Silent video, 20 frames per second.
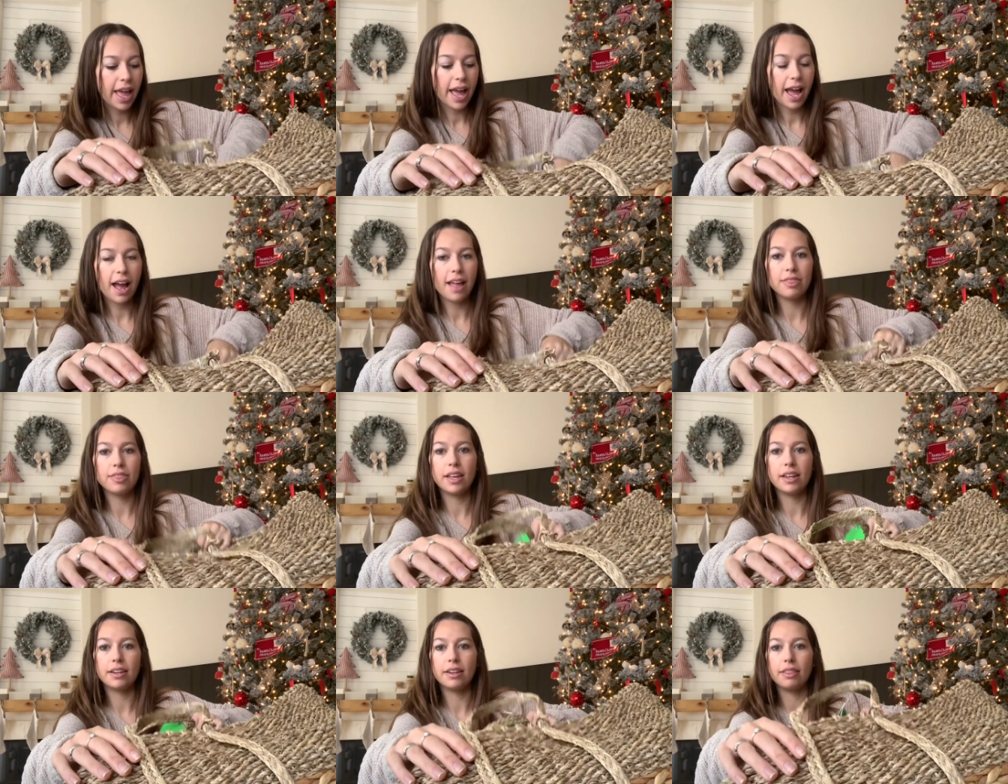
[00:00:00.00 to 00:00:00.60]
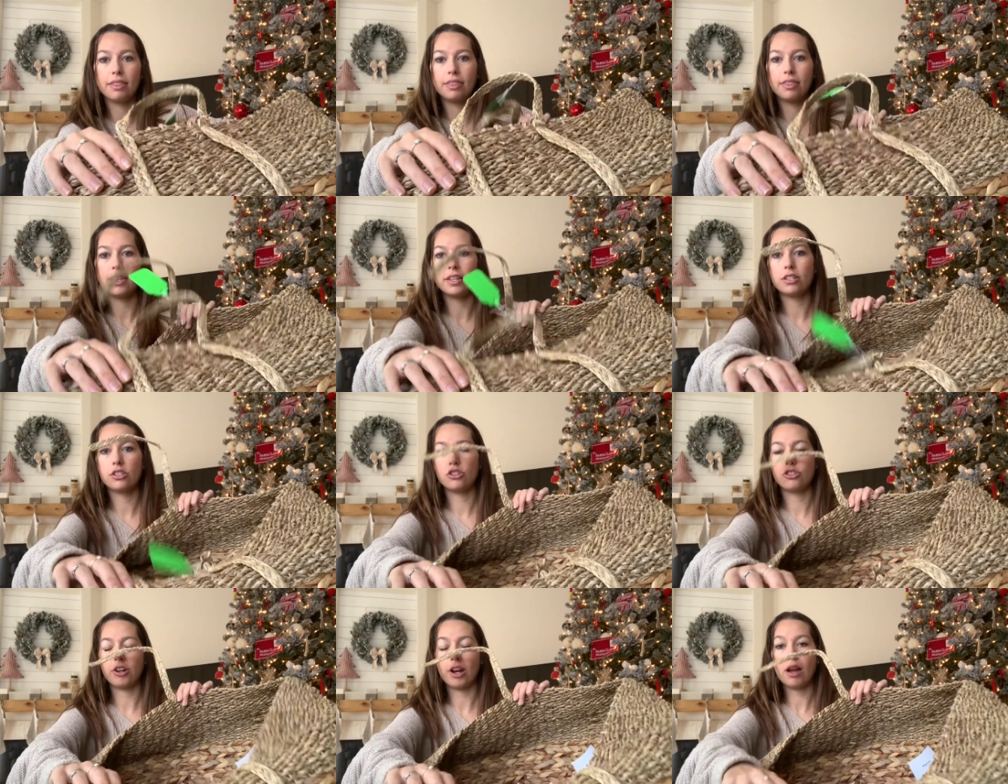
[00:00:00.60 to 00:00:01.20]
And then this
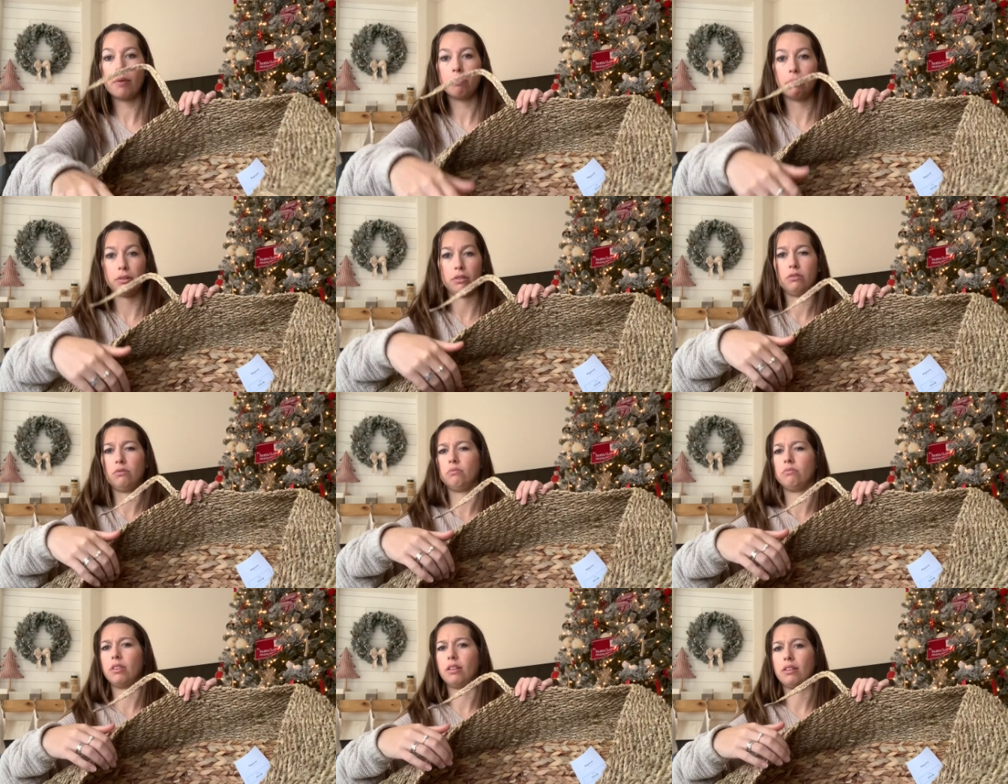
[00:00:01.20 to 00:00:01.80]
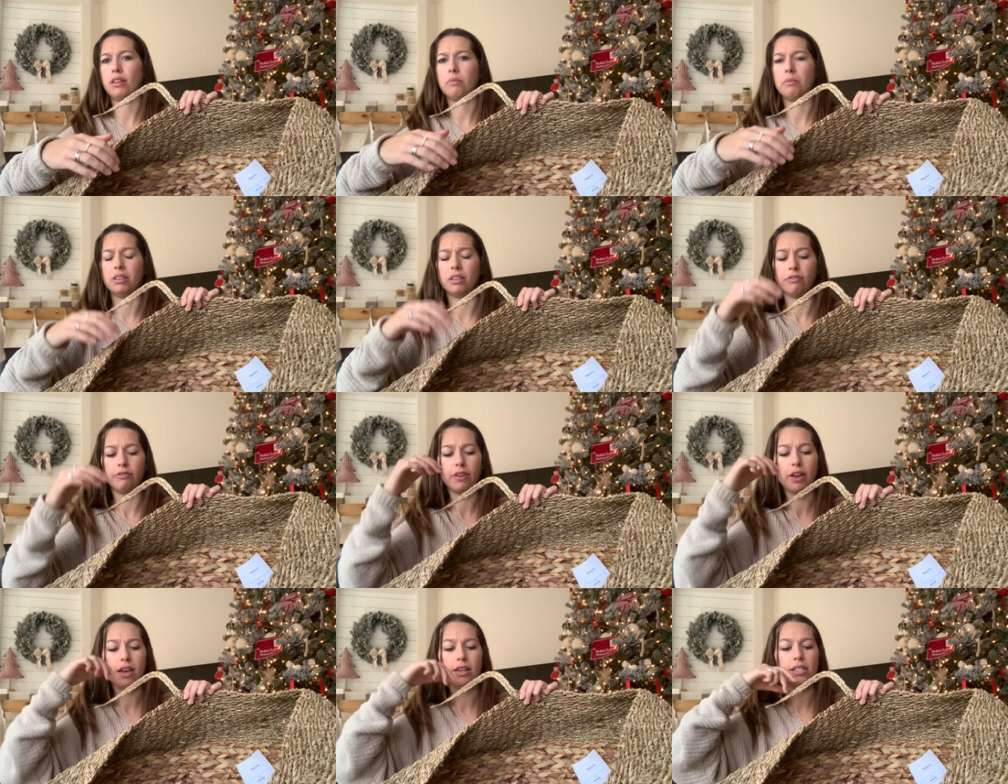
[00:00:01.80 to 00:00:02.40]
strap, oh, that hit me in the
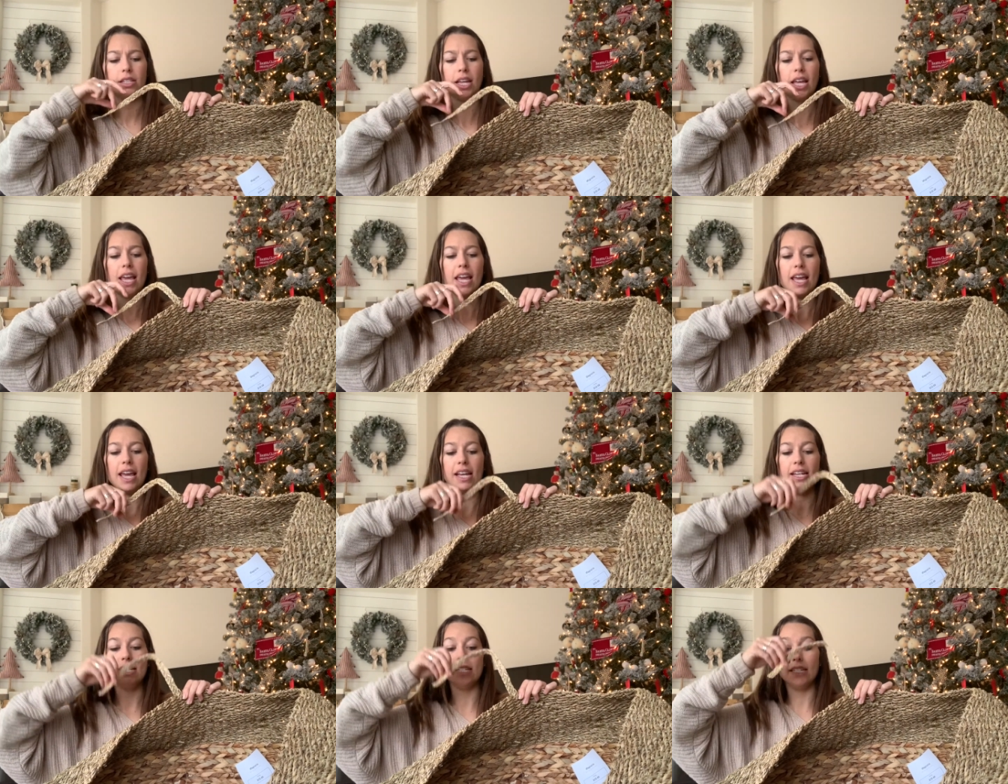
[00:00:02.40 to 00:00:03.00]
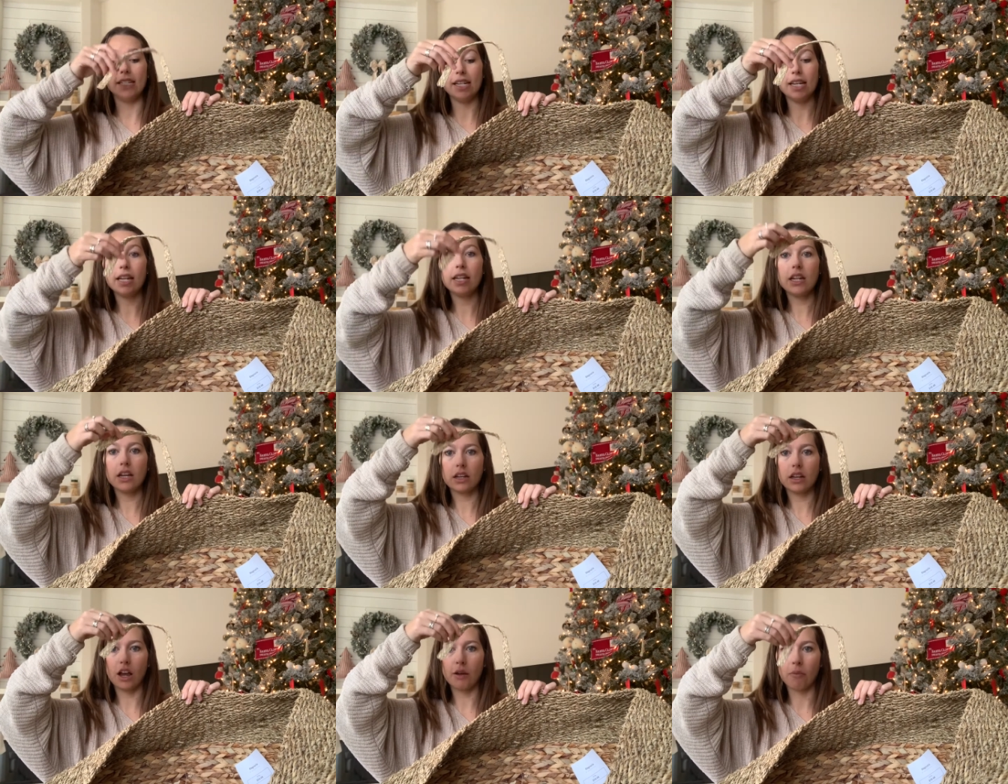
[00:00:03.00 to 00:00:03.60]
face, it
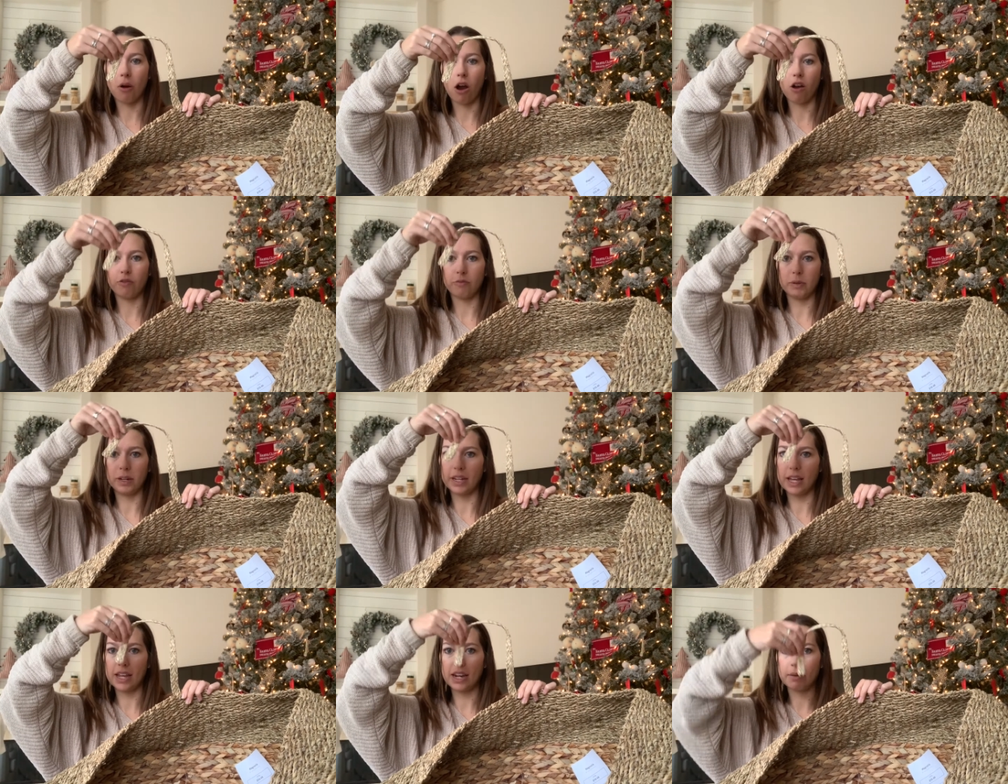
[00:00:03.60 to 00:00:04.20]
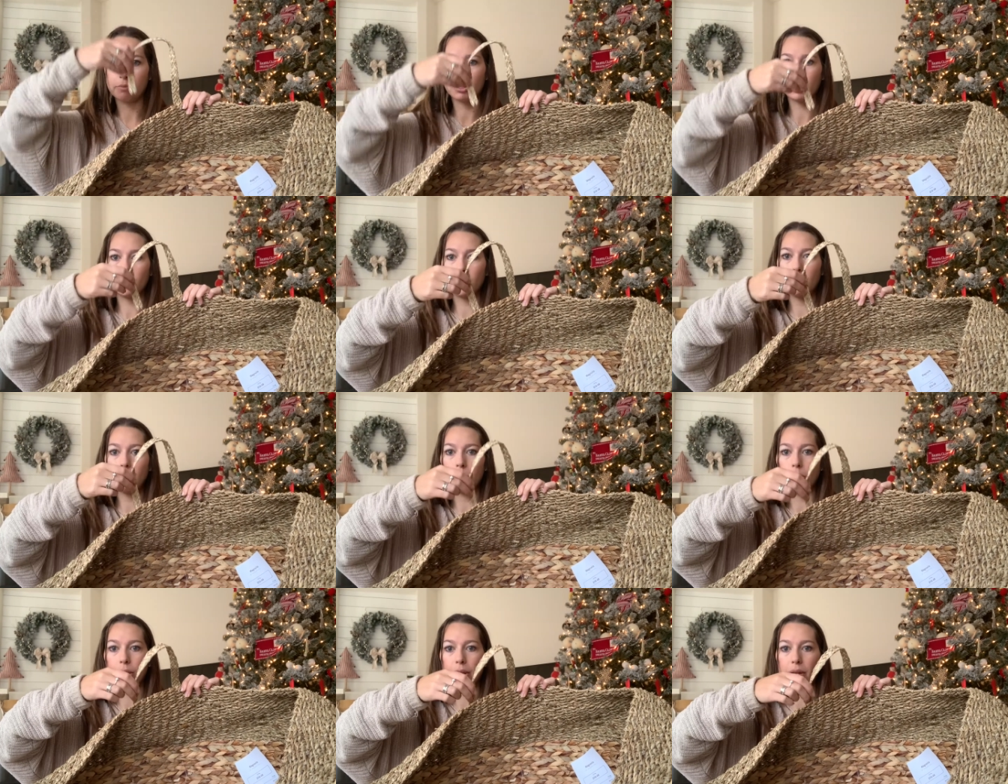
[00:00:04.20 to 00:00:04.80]
did come off, but again, I'm just gonna
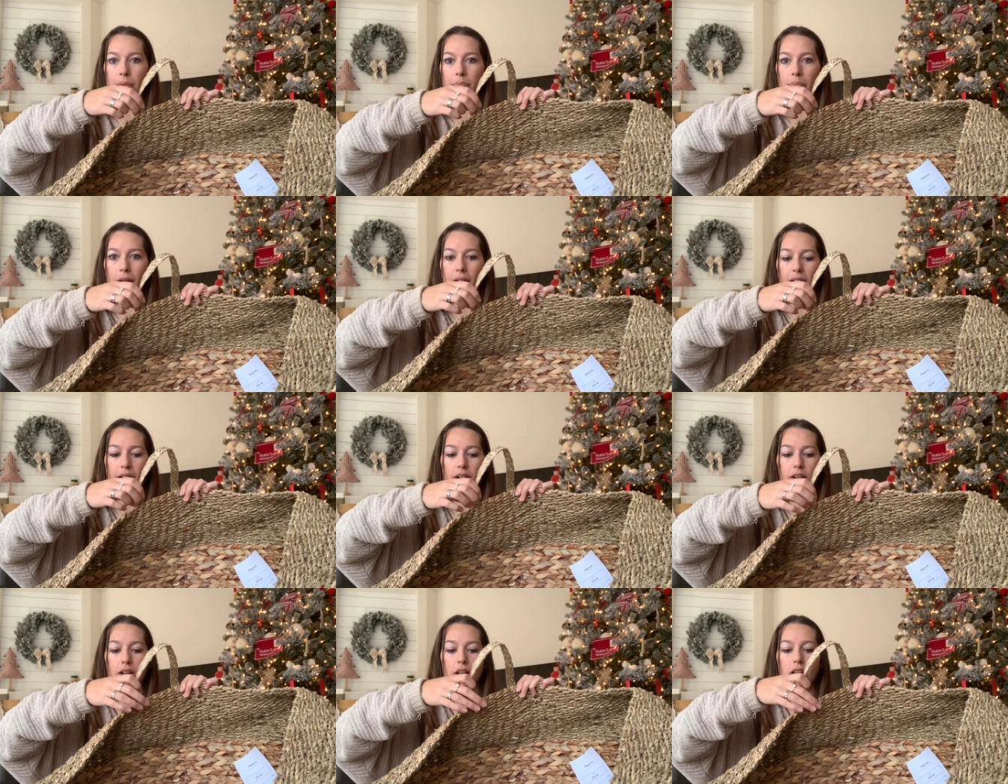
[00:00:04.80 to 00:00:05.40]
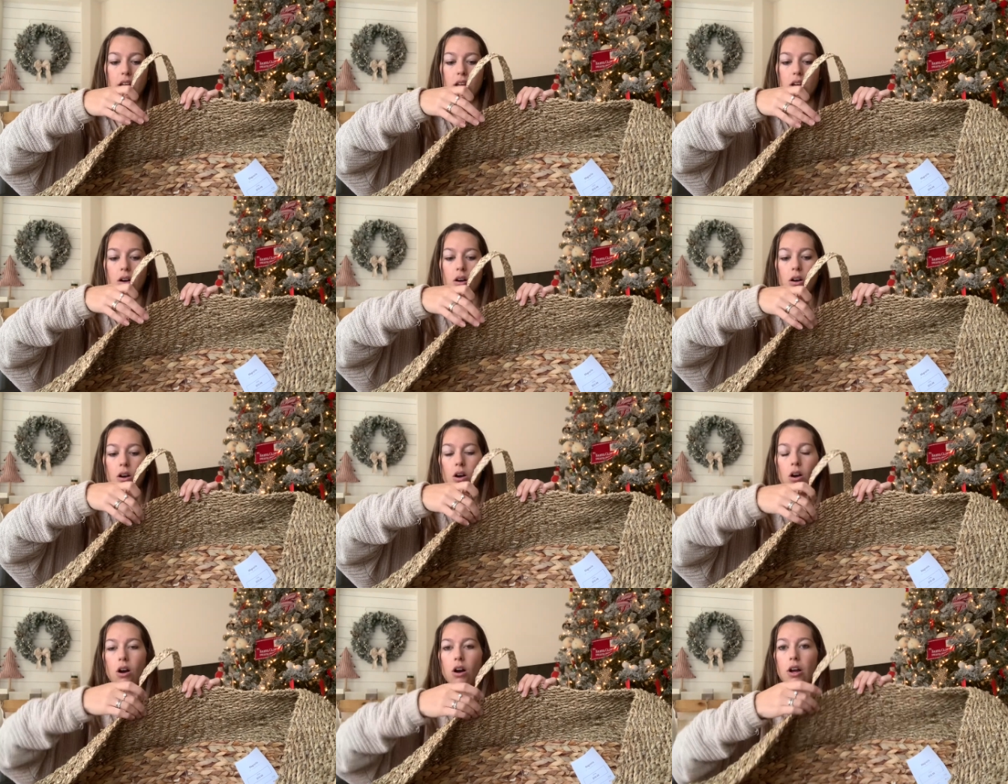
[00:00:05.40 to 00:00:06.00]
put it back
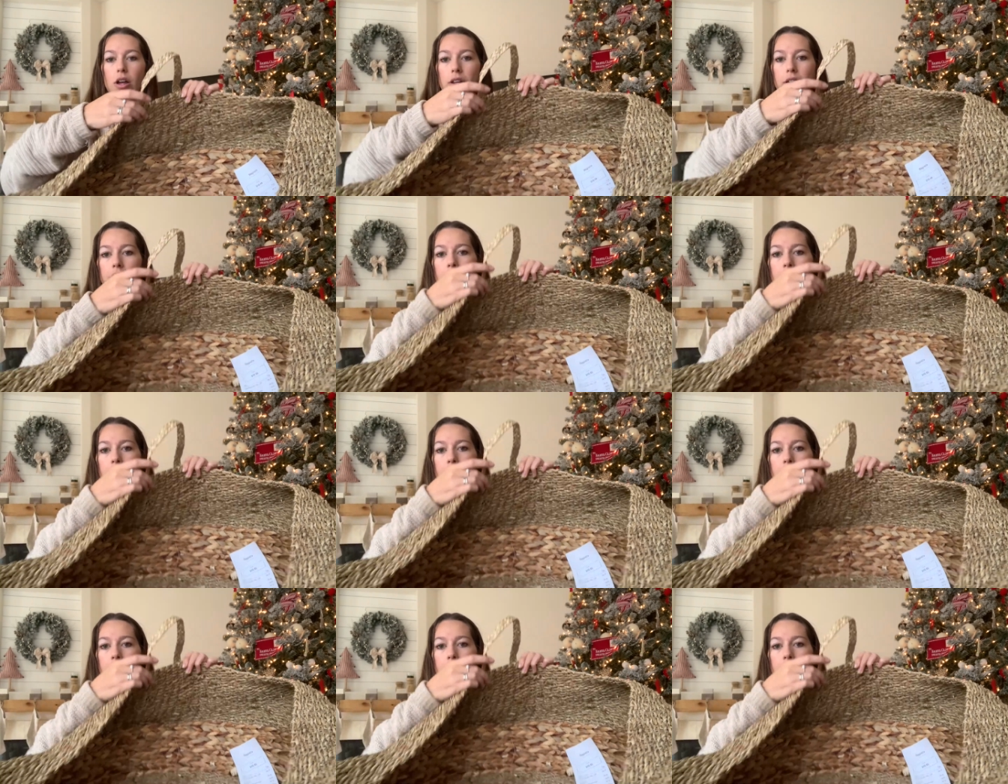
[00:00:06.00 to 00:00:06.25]
on